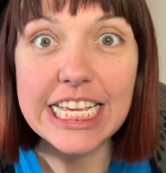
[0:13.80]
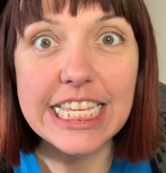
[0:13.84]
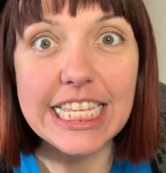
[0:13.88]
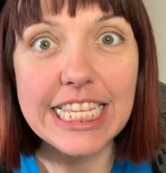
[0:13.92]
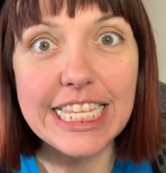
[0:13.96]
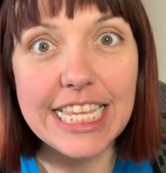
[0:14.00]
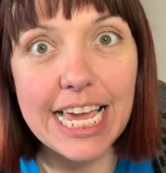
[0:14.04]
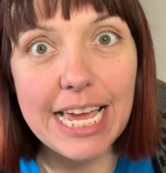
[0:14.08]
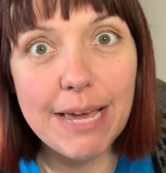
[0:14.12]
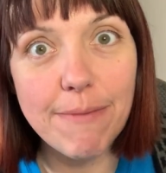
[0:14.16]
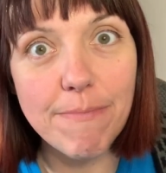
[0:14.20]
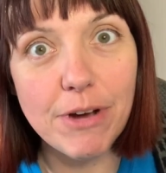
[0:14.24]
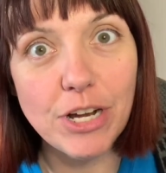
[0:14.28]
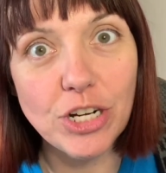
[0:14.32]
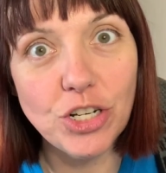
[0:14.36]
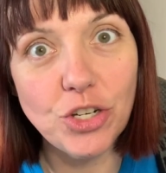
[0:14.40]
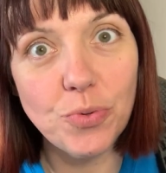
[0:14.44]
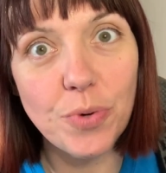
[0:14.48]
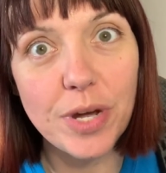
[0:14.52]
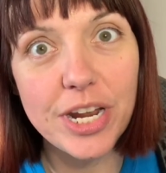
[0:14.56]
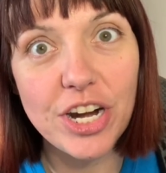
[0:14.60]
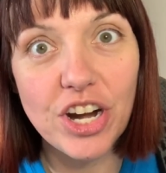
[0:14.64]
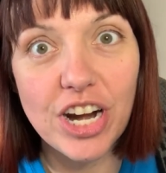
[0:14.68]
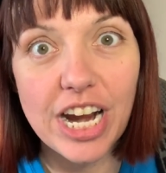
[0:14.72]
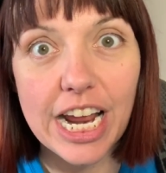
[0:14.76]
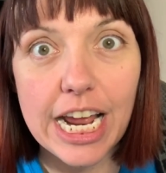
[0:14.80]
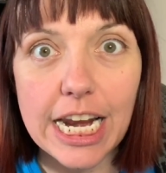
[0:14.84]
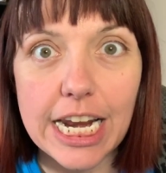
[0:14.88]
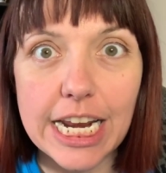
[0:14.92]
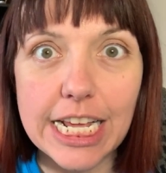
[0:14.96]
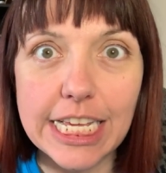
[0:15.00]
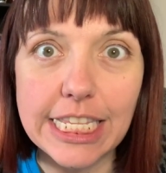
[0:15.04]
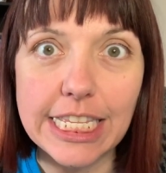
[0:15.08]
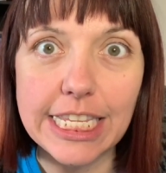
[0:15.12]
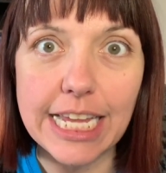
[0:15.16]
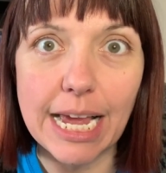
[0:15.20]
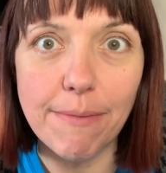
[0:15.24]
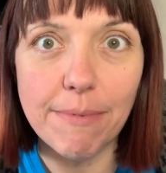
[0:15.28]
Same on Twitter. And
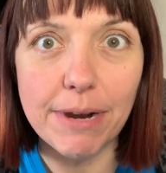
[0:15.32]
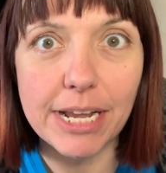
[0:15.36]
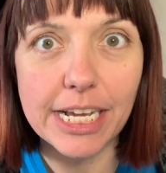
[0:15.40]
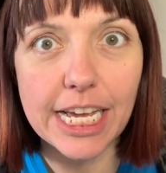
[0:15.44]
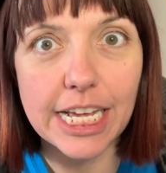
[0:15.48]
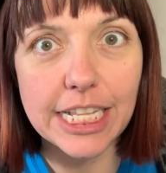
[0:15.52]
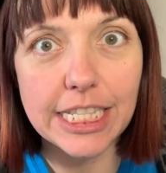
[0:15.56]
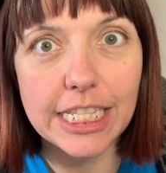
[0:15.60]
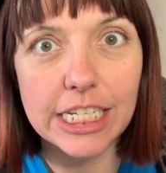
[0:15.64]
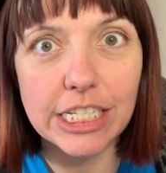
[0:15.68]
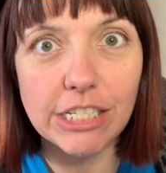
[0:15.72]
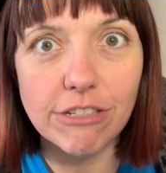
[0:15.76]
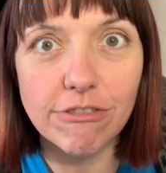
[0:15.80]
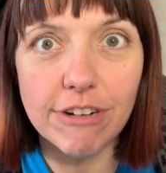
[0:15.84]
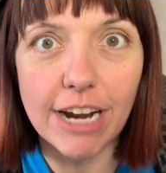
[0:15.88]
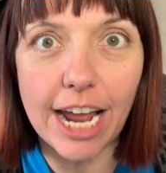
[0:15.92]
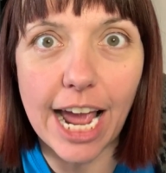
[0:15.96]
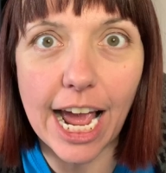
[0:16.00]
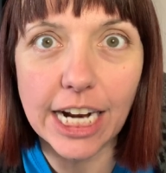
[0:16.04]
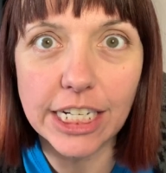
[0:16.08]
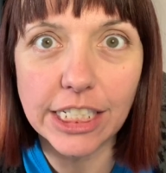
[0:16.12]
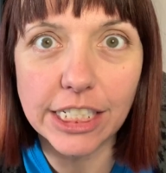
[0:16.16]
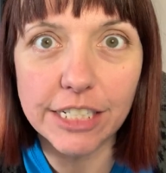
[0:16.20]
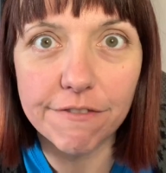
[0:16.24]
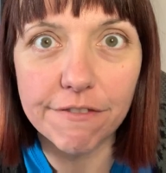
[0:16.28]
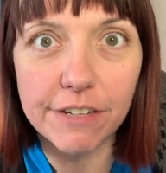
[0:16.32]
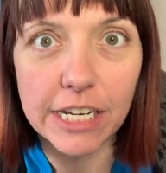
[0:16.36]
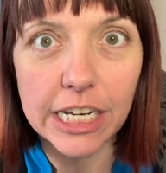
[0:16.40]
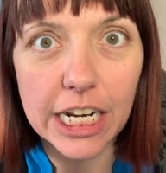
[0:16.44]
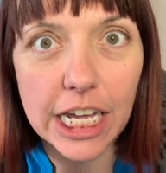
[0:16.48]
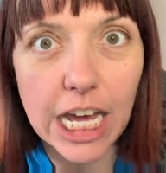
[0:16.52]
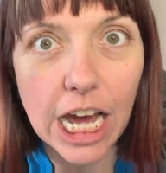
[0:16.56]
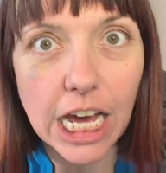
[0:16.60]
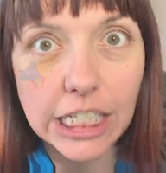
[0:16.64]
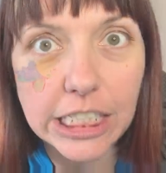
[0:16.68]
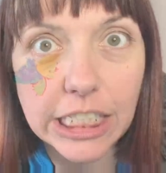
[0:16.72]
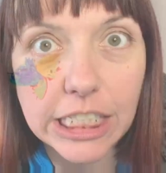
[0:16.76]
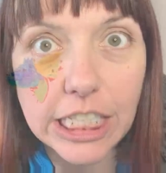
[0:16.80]
it's time to get this reaction video